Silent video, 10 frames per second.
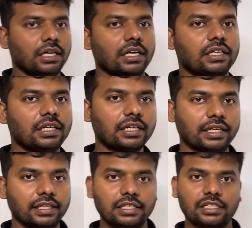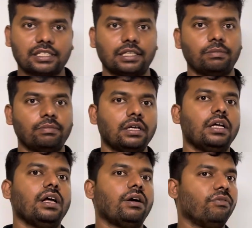Here in this step,
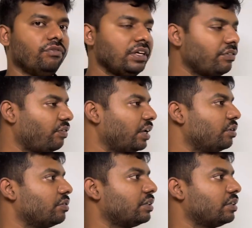we find out